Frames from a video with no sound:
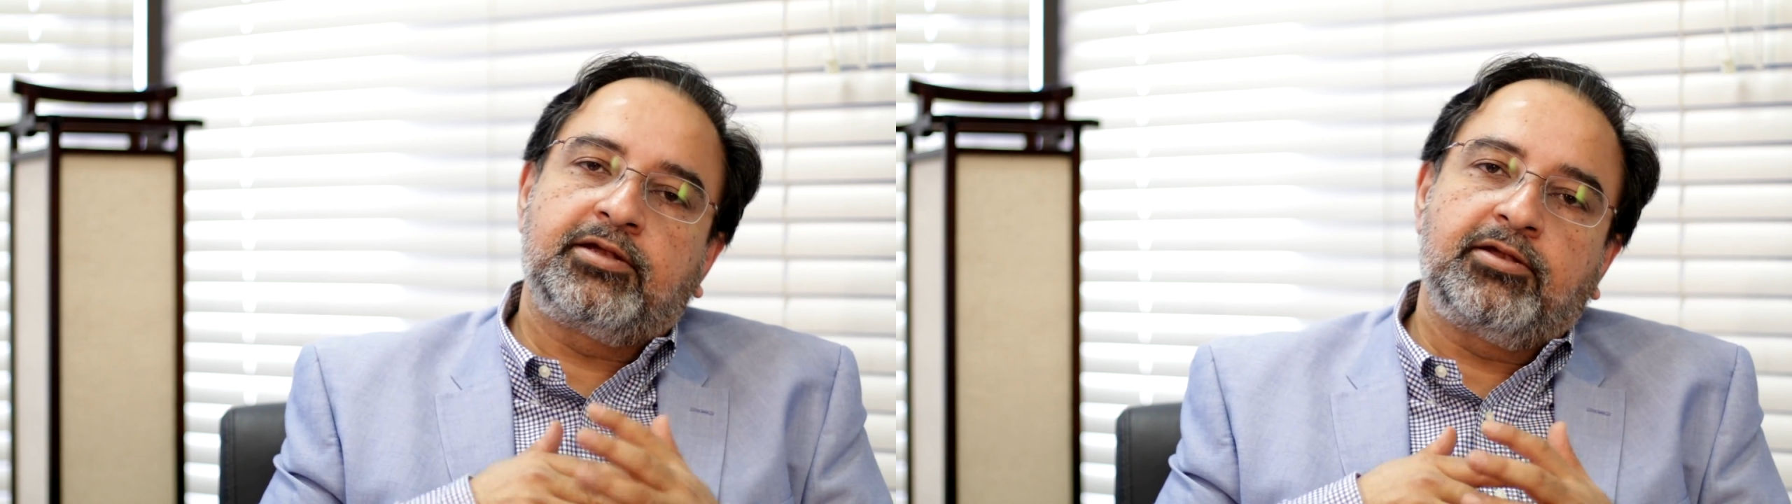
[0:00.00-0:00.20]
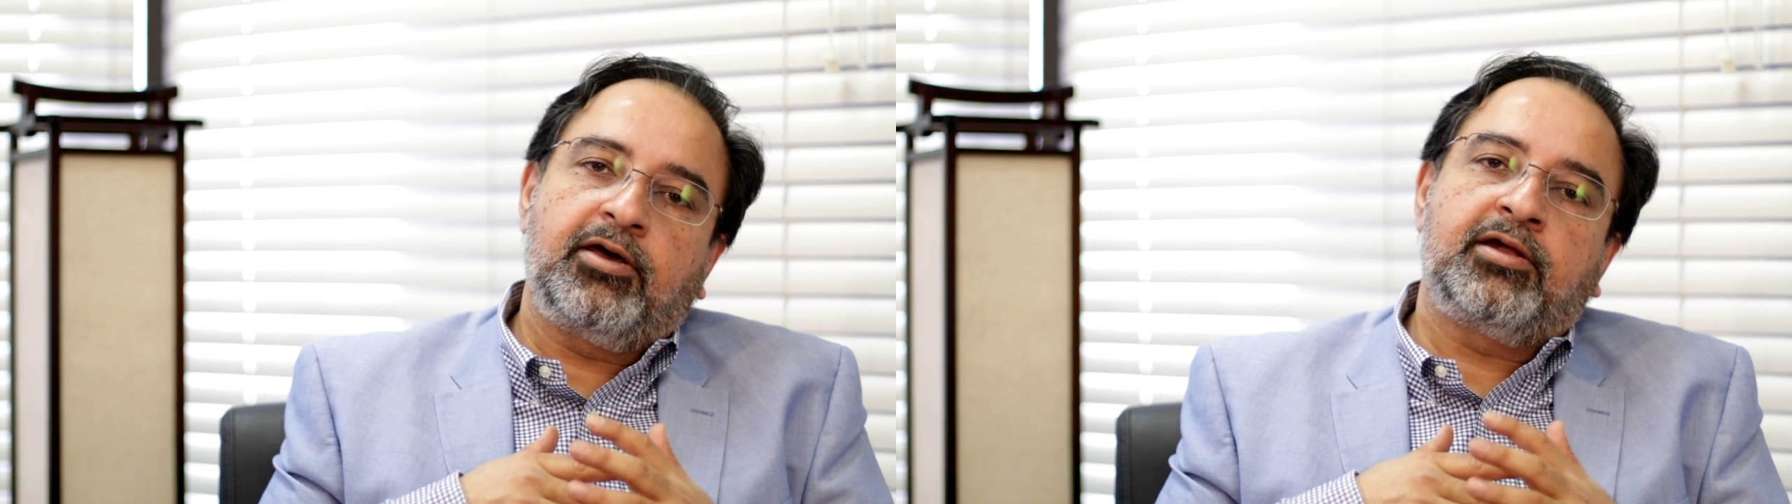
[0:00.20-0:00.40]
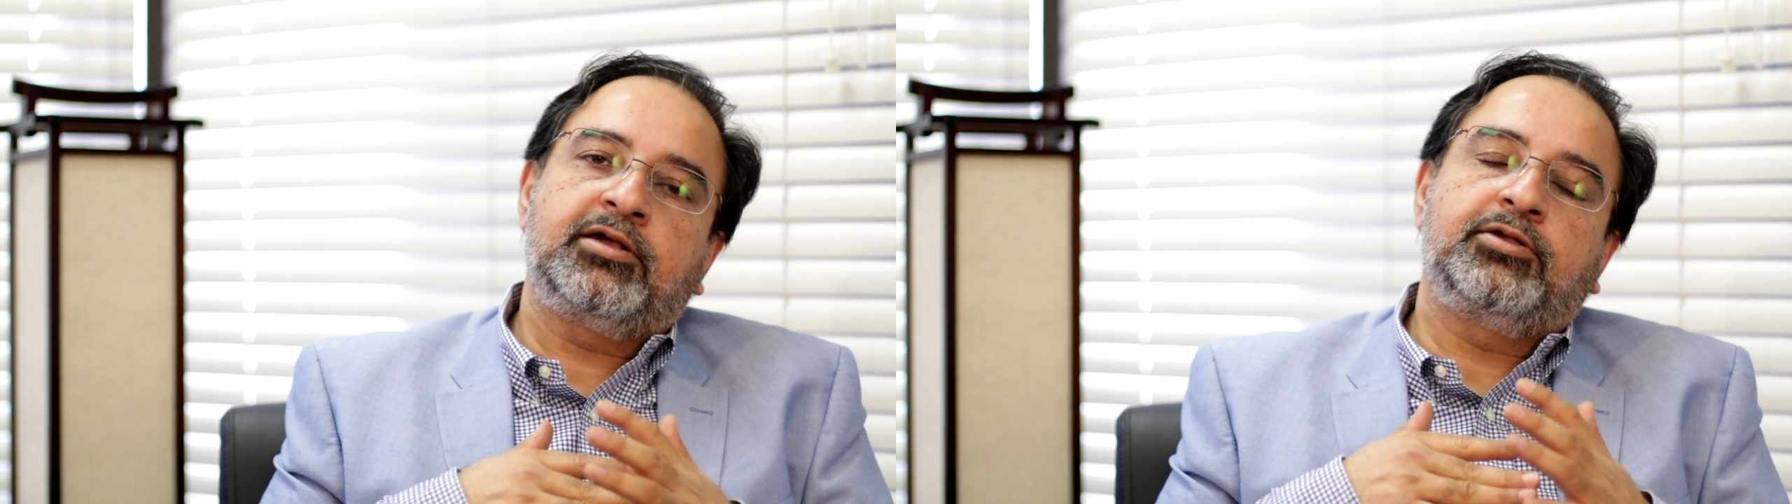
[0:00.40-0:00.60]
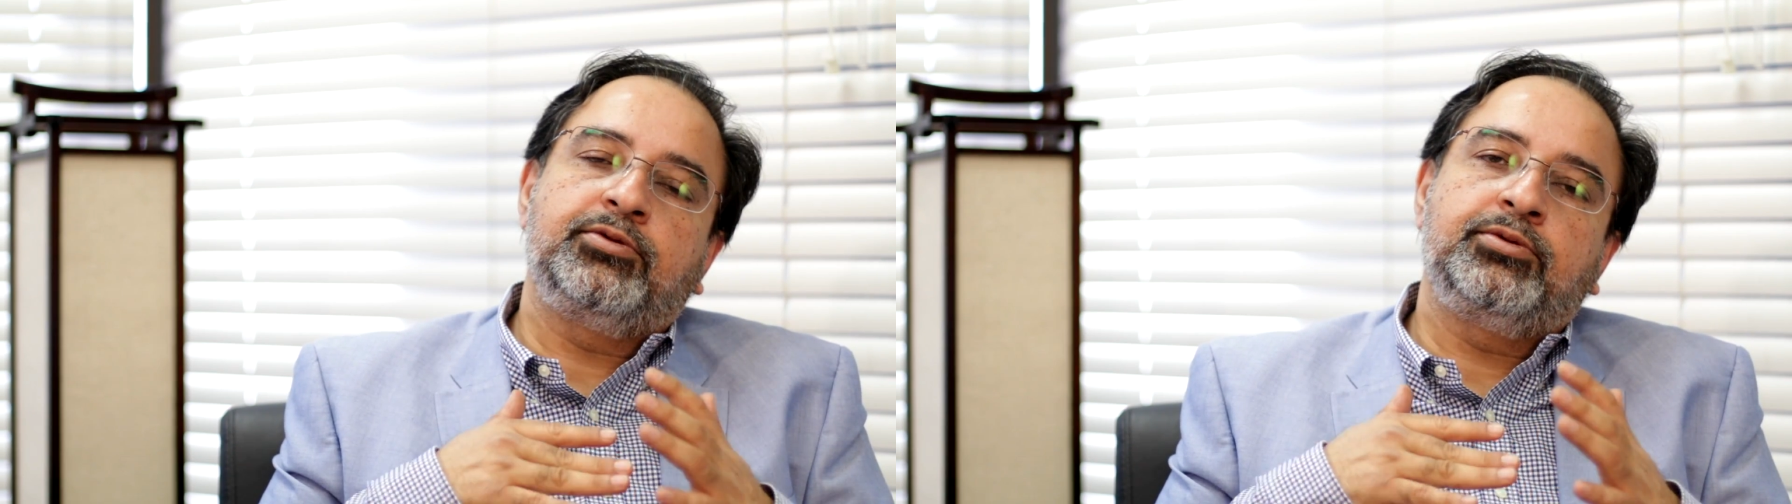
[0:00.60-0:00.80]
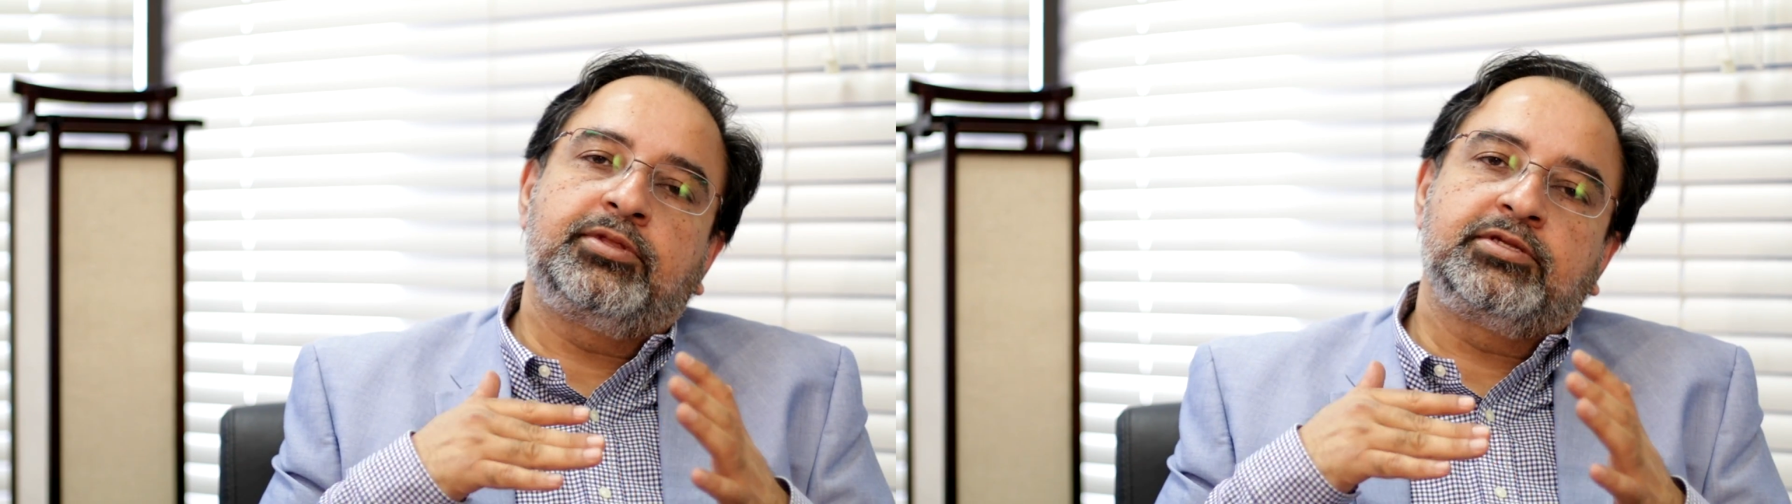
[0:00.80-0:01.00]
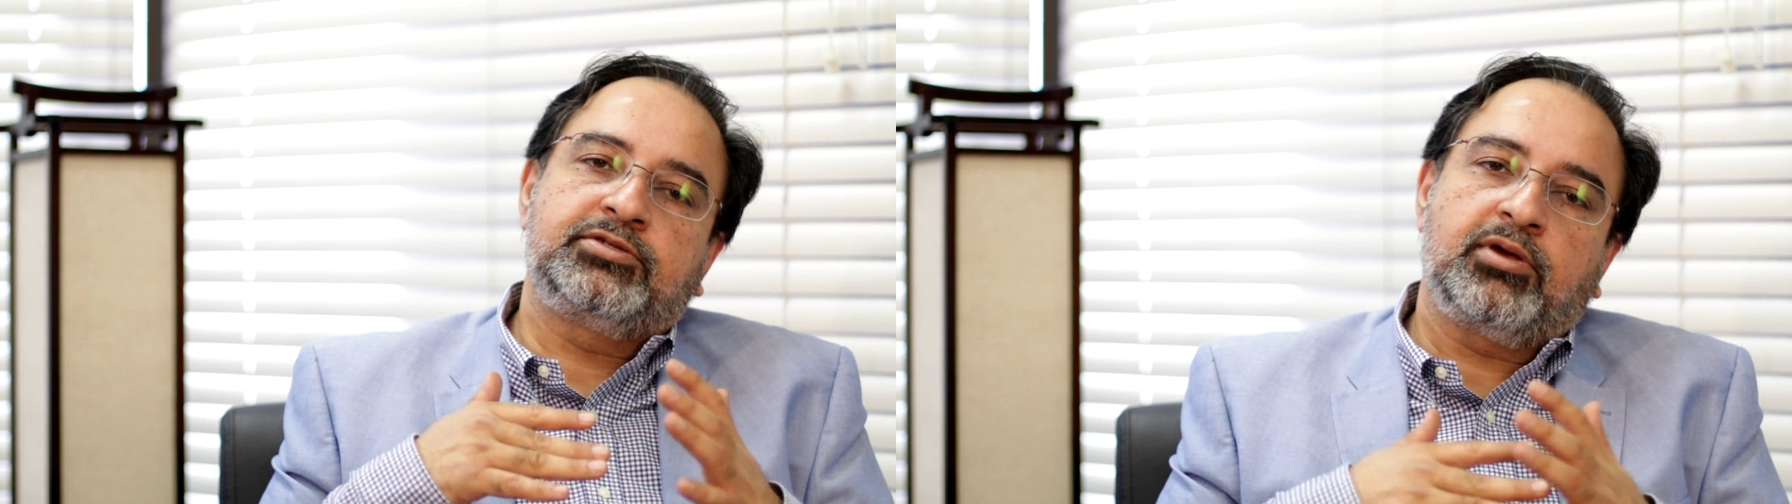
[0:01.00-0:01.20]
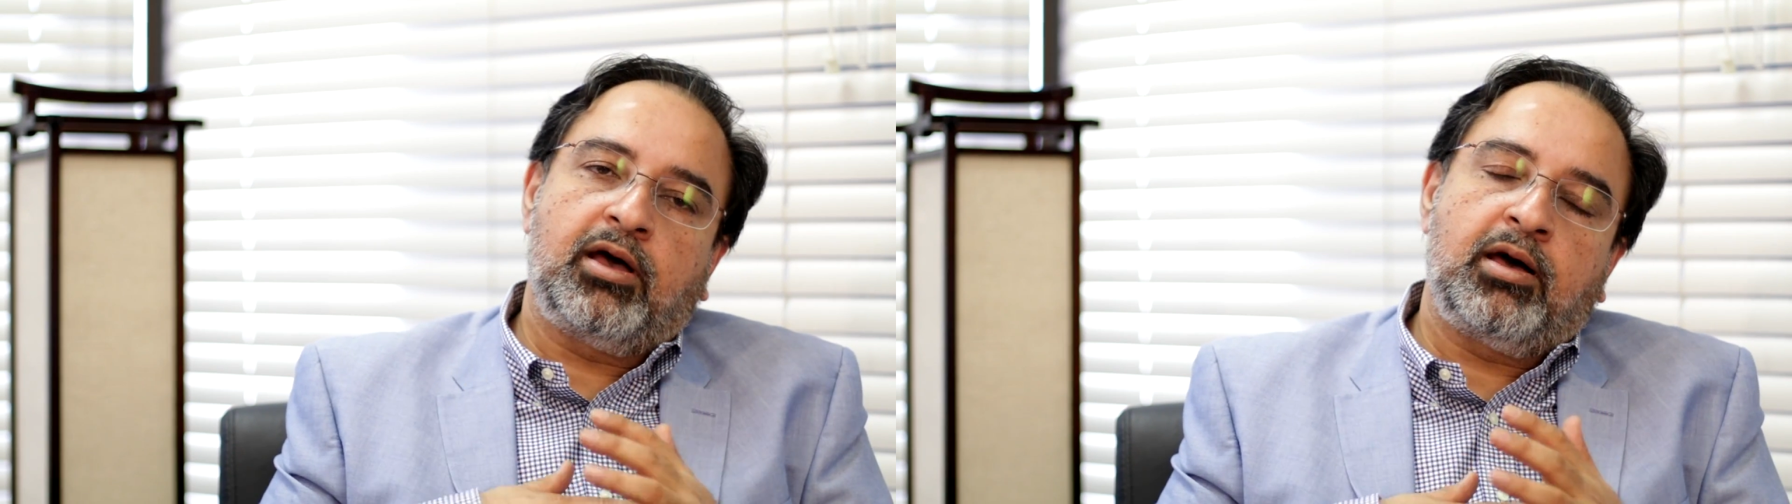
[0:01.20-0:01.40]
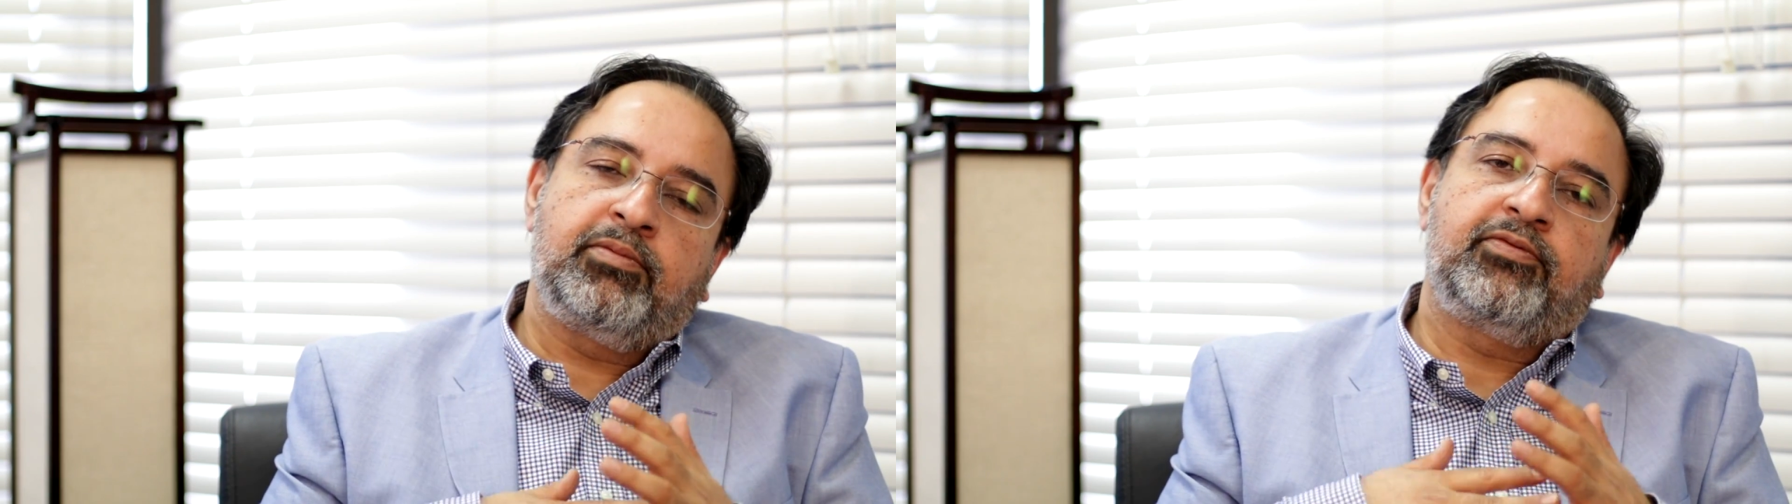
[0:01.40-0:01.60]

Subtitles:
not do the job